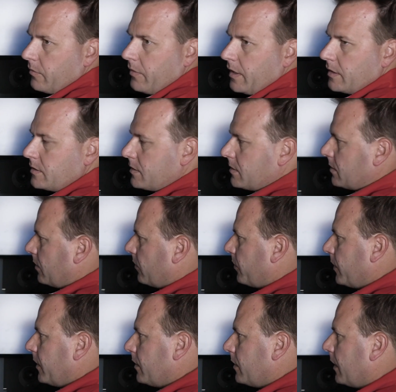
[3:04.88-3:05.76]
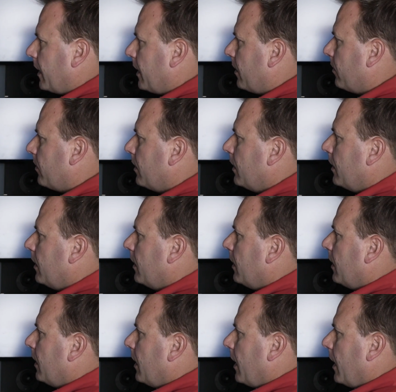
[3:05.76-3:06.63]
devices in the field now.
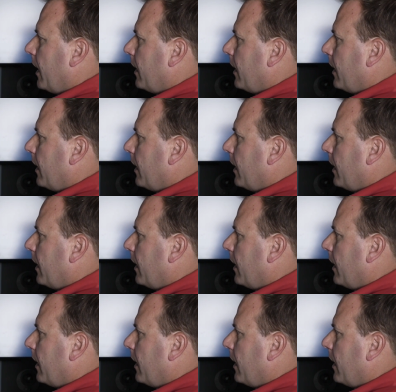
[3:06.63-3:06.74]
Okay.